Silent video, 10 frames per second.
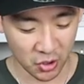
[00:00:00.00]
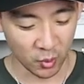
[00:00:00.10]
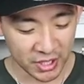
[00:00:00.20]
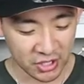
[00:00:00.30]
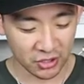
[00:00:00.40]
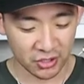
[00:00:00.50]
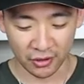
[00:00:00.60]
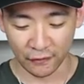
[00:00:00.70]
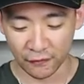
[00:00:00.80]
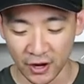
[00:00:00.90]
there whiskers on
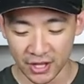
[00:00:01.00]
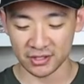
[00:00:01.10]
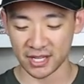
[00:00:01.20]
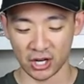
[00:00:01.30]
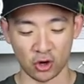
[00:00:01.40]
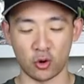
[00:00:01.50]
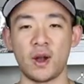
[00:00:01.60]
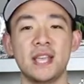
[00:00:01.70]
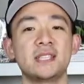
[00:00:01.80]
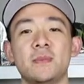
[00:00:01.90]
the front, there's like a
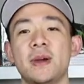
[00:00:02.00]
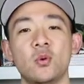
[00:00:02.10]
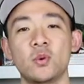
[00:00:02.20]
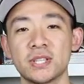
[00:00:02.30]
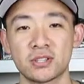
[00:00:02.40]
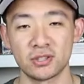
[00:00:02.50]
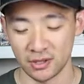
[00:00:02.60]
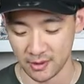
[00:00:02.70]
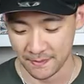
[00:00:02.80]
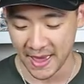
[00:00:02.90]
crazy amount of whiskers
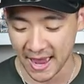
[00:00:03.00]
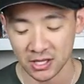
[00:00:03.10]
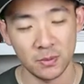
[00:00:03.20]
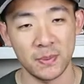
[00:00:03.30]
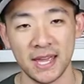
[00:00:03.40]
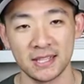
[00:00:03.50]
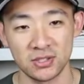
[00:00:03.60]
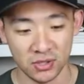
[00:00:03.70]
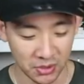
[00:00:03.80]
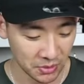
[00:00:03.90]
on the back of the
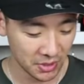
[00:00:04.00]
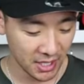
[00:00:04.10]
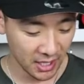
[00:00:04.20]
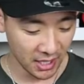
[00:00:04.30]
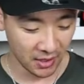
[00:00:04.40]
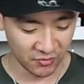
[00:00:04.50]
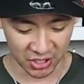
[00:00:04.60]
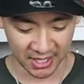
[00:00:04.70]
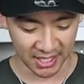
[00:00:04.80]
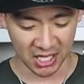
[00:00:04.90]
pants too. Um, just like